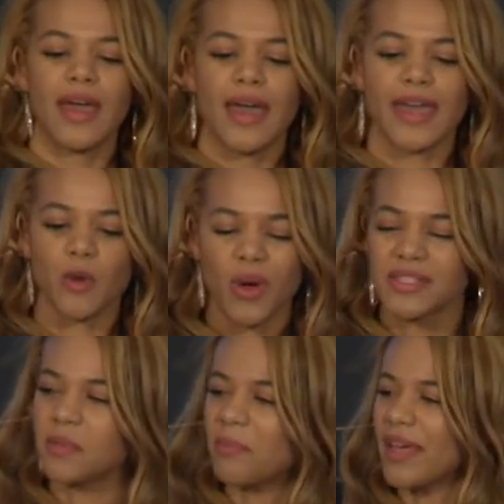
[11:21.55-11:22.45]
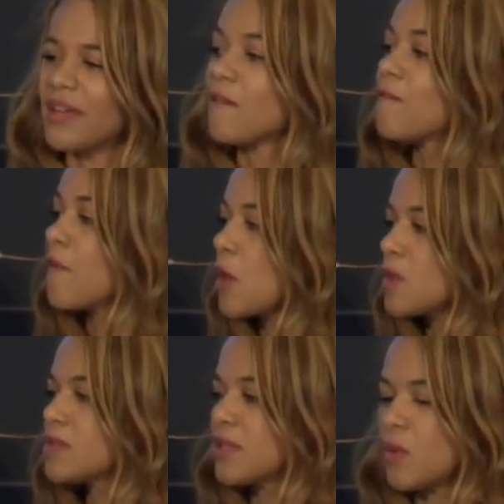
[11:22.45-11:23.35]
A quantum bit
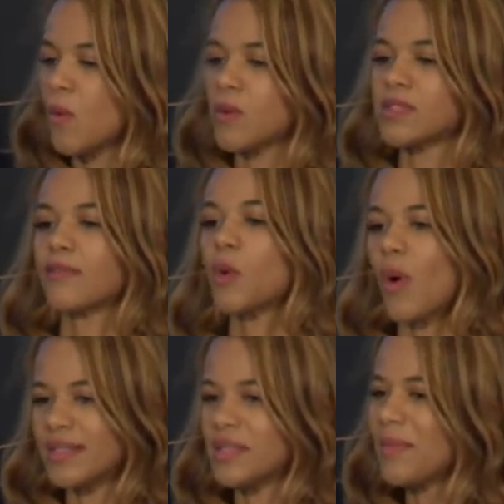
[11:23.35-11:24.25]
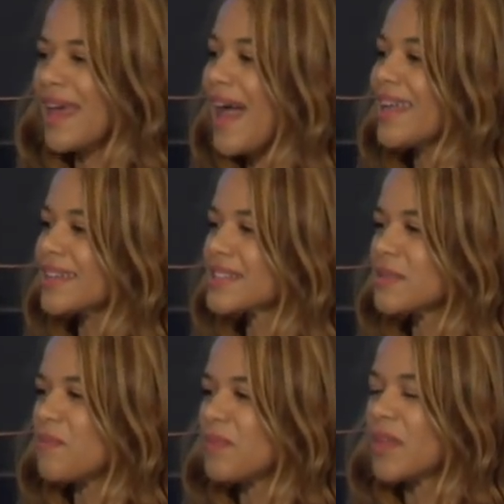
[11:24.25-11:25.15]
follows the laws of quantum mechanics.
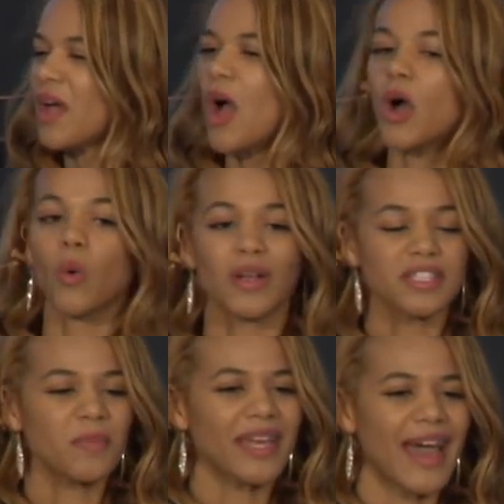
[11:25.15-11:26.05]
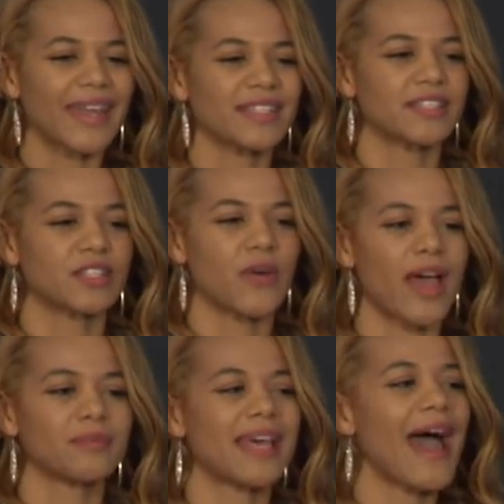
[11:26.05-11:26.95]
Quantum mechanics
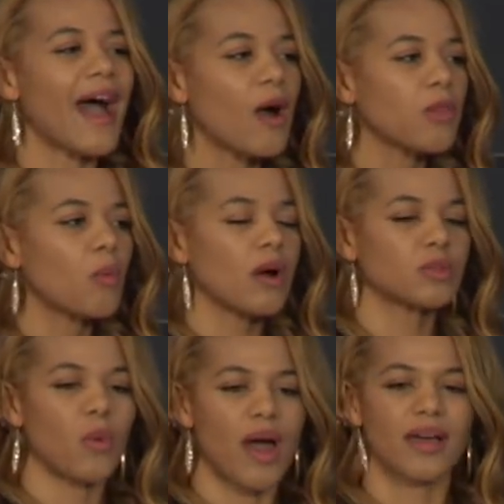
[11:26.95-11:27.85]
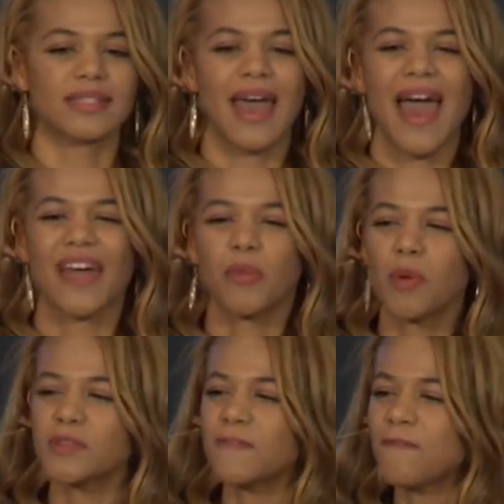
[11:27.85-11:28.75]
describes how the world works at the
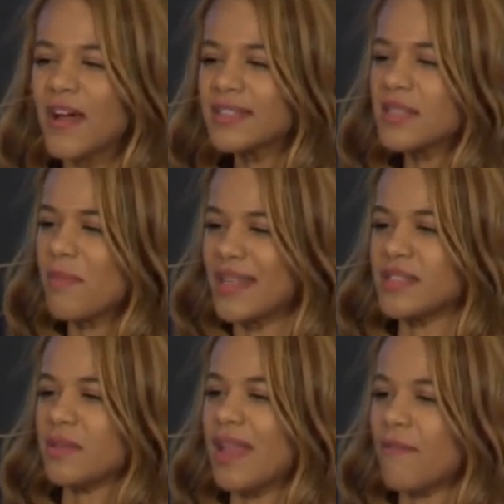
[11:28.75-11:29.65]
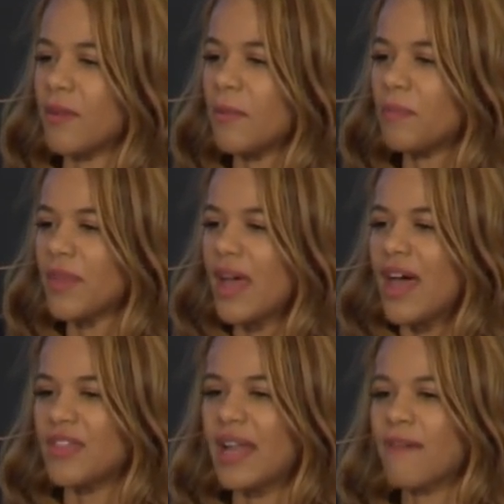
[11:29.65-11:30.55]
most fundamental level,
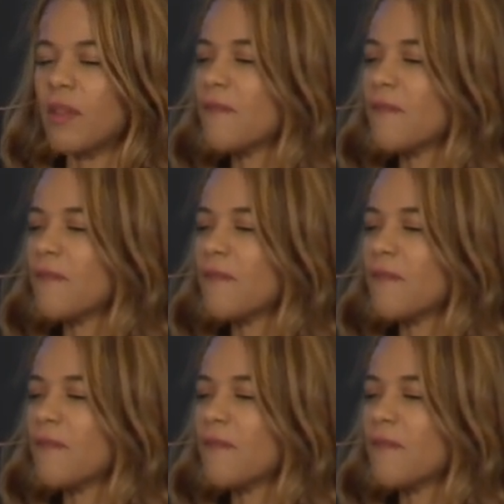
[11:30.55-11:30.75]
the level of